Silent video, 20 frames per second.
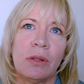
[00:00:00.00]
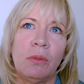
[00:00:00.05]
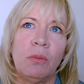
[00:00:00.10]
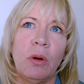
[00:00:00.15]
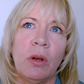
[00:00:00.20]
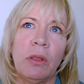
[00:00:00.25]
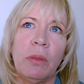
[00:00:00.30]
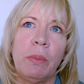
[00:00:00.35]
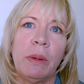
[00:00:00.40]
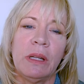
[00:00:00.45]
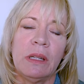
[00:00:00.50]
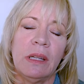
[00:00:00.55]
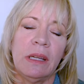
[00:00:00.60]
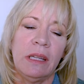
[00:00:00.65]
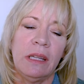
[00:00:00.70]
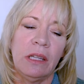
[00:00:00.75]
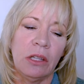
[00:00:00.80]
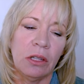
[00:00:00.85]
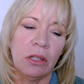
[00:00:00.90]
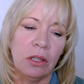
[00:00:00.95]
worth, but
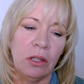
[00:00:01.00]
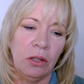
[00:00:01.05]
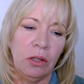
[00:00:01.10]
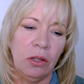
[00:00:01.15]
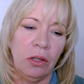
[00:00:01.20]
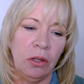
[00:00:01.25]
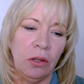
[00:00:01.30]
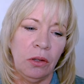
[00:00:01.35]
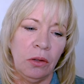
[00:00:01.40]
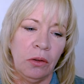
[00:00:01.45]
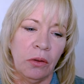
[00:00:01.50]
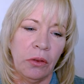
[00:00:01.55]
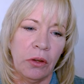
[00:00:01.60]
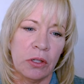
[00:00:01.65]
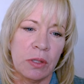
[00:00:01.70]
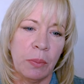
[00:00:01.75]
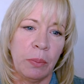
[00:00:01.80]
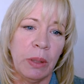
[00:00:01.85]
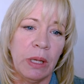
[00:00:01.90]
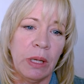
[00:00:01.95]

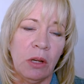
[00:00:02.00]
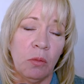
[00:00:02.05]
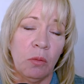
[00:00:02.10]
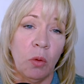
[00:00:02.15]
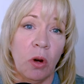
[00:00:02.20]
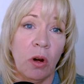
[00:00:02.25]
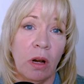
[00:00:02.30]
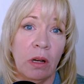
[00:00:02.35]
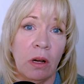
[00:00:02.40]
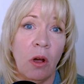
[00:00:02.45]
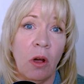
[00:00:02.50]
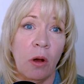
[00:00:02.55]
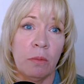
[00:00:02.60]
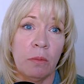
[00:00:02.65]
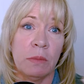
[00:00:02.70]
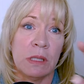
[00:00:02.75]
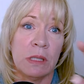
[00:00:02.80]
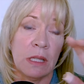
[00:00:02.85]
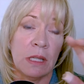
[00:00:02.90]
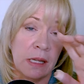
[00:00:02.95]
there's a bidding war on
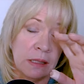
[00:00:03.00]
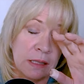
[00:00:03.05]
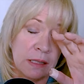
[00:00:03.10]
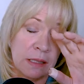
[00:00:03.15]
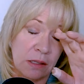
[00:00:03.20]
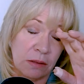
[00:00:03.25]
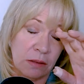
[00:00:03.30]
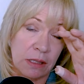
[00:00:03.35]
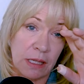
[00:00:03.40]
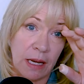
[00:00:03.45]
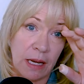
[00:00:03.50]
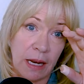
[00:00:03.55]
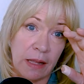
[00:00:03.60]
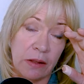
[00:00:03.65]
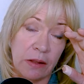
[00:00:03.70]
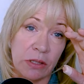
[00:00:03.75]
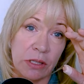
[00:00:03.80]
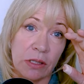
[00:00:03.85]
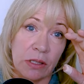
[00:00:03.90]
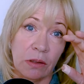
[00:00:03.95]
homes, and still today
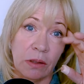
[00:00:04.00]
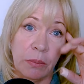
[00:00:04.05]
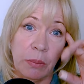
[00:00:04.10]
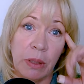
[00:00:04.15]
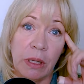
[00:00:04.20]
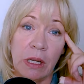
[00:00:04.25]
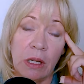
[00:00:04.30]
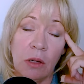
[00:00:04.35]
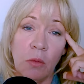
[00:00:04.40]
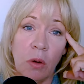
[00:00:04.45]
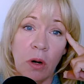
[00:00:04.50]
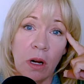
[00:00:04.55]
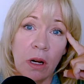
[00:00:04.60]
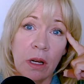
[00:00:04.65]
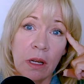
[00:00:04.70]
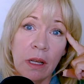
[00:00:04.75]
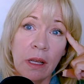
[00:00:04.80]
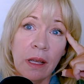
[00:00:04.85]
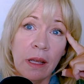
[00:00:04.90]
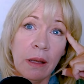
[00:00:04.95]
there's still a bidding war.
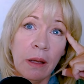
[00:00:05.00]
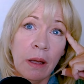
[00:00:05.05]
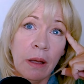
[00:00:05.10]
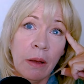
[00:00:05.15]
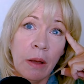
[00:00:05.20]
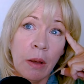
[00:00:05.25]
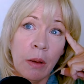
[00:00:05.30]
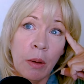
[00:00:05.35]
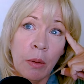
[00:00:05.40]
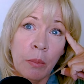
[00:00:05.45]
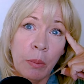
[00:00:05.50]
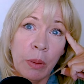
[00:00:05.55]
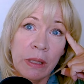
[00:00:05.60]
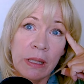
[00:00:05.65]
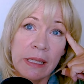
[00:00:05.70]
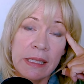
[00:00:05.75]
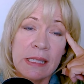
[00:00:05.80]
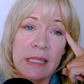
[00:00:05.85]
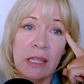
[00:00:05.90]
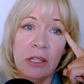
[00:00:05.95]
But
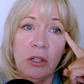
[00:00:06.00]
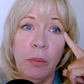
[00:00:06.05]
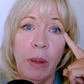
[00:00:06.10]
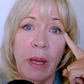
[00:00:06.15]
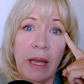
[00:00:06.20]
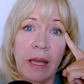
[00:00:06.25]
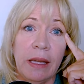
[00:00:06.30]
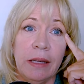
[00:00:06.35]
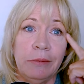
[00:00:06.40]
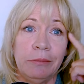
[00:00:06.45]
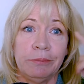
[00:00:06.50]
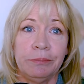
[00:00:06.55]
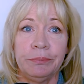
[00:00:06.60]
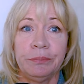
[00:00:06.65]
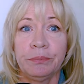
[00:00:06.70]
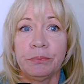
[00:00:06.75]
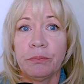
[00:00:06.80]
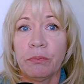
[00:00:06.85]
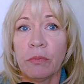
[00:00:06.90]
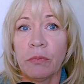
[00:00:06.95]
let's say you paid
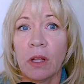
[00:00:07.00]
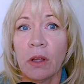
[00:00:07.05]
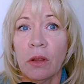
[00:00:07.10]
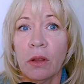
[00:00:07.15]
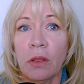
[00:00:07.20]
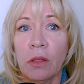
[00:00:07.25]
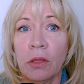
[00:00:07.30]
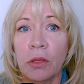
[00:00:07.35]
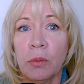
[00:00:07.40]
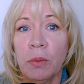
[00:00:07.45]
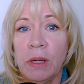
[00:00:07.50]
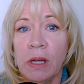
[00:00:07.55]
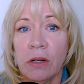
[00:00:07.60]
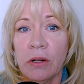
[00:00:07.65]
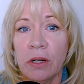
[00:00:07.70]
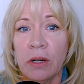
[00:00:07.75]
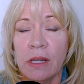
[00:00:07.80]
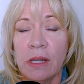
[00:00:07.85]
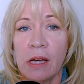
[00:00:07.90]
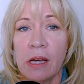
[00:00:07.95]

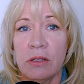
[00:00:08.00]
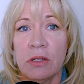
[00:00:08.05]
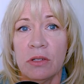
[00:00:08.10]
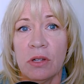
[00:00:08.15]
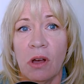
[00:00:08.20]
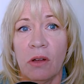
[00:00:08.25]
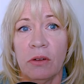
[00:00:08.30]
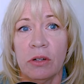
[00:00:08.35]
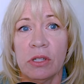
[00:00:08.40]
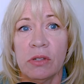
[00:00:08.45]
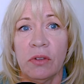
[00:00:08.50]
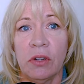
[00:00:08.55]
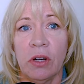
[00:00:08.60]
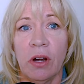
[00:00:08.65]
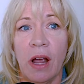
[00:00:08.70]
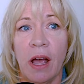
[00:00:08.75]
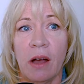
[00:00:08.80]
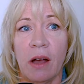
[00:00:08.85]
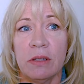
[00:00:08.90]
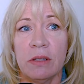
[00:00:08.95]
$300,000 for your
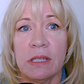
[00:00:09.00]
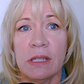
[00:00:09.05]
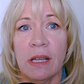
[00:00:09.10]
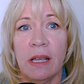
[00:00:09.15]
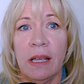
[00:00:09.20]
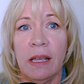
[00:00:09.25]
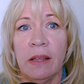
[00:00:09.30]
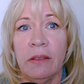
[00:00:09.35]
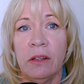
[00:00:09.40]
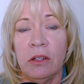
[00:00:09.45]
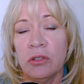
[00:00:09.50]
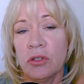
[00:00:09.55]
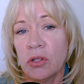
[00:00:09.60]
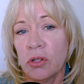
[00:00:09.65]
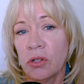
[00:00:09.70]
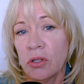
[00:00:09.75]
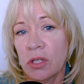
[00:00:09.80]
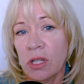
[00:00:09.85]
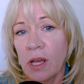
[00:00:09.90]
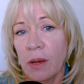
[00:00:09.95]
house and the
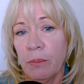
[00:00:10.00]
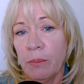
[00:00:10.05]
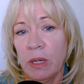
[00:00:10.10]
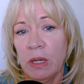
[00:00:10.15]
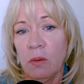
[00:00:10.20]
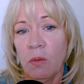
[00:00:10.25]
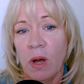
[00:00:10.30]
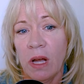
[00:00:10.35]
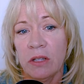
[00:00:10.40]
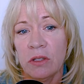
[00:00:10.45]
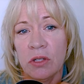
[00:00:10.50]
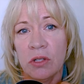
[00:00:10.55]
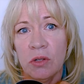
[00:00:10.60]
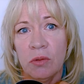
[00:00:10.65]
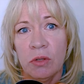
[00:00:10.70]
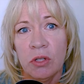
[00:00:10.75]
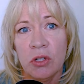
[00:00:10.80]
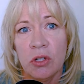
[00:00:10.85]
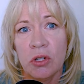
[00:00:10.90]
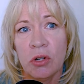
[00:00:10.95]
insurance company wants to
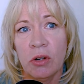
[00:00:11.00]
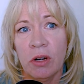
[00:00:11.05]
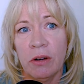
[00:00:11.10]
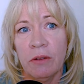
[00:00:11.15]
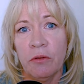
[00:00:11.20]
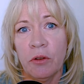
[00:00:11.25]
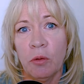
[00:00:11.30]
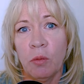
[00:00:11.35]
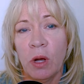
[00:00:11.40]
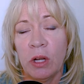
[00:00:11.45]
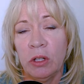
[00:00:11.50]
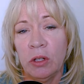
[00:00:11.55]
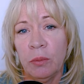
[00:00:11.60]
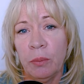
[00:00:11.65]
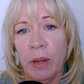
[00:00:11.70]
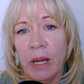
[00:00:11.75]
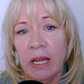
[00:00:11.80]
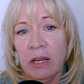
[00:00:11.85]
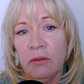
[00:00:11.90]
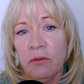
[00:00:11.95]
insure it for what you
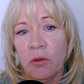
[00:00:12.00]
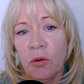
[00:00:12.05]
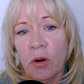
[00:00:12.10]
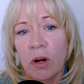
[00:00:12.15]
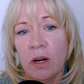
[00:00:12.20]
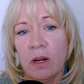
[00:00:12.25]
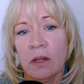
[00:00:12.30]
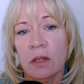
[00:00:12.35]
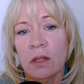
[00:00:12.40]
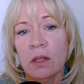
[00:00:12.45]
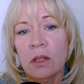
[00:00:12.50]
paid for it.